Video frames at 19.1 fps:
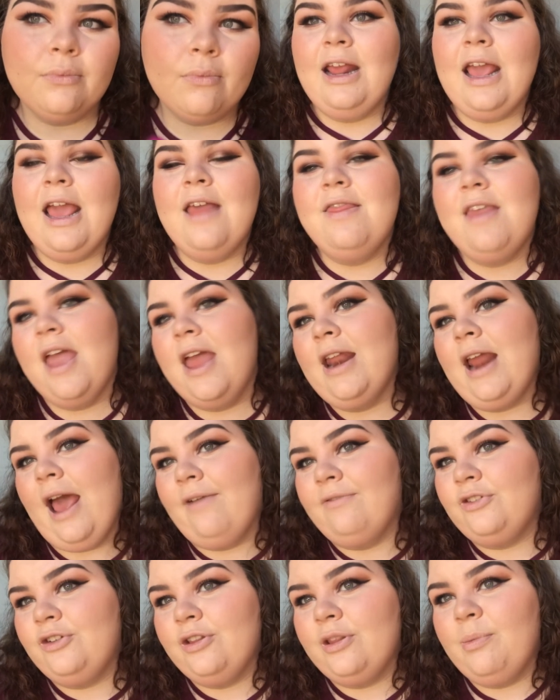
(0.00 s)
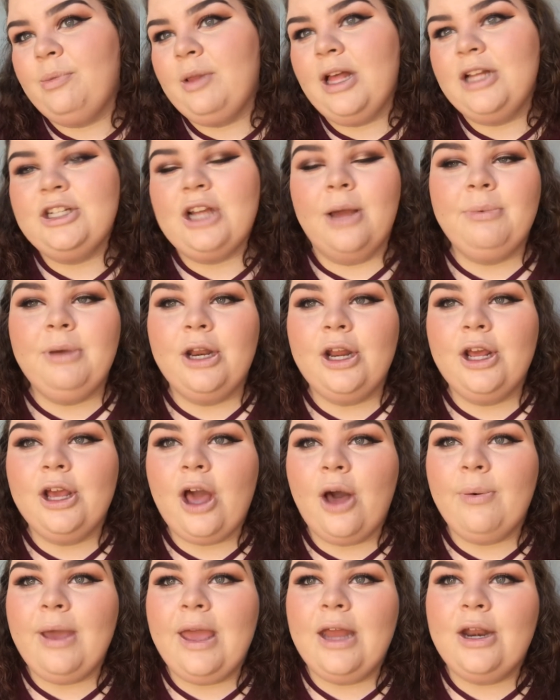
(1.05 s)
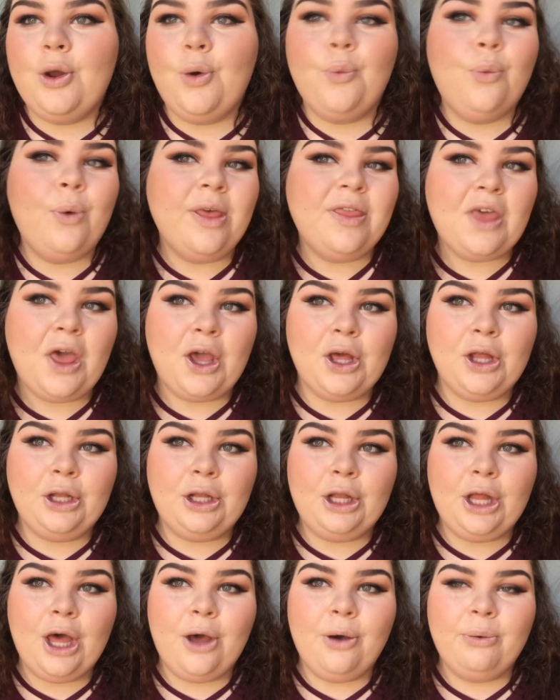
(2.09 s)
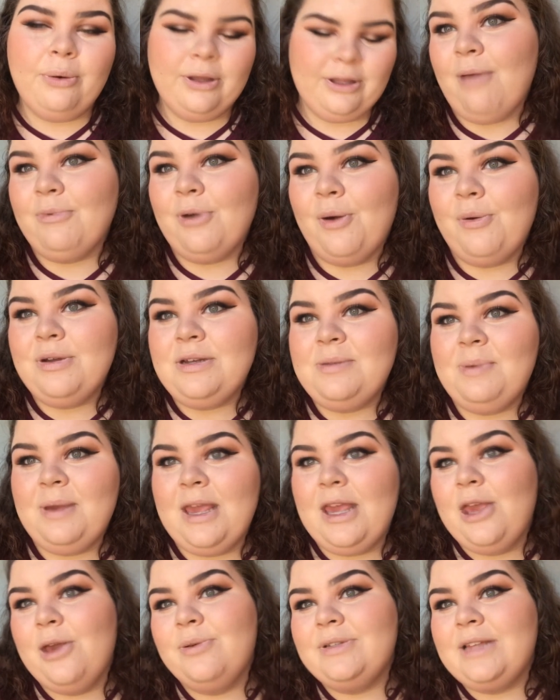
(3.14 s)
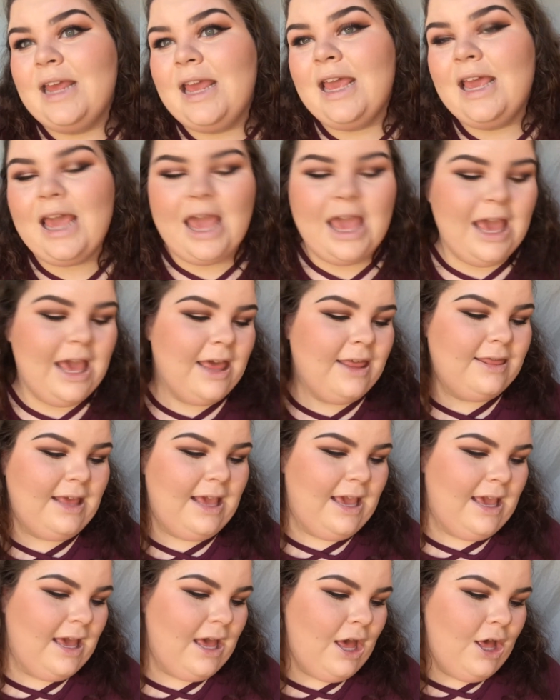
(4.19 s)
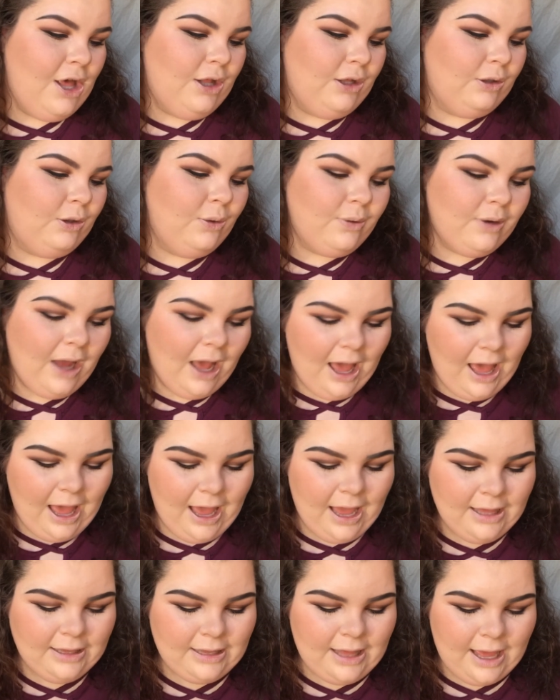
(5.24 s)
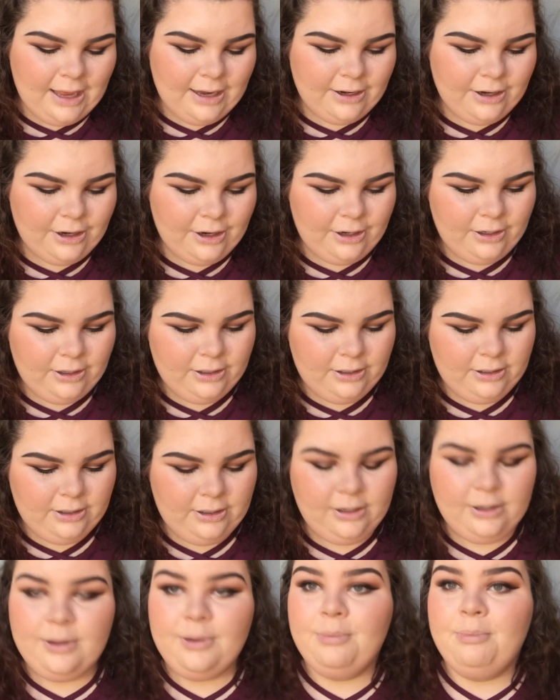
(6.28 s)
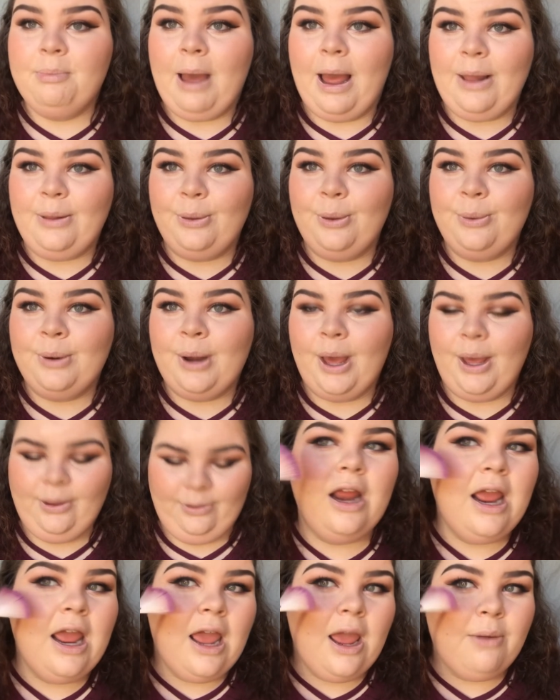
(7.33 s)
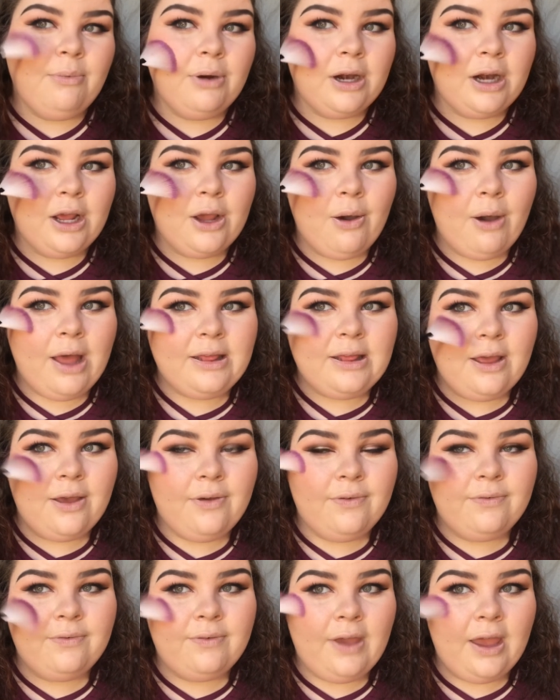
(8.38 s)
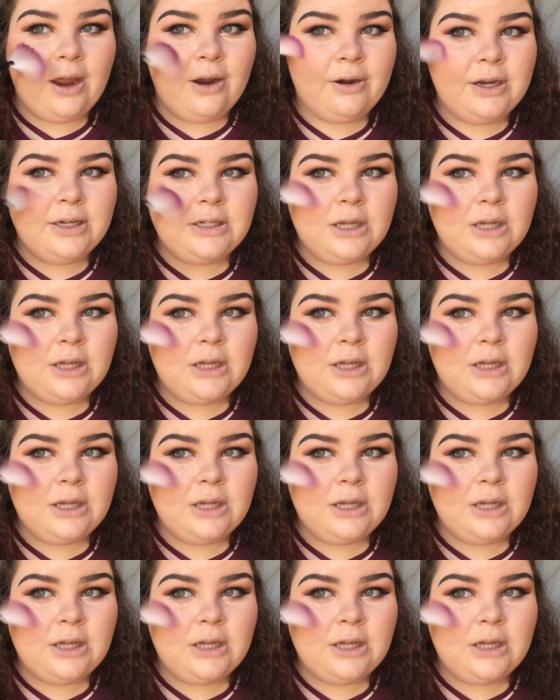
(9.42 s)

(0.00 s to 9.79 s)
And then after the blush, I'm going to go in with a glow. I'm going to be using the Luna highlighter by Luna. And we're going to go at the very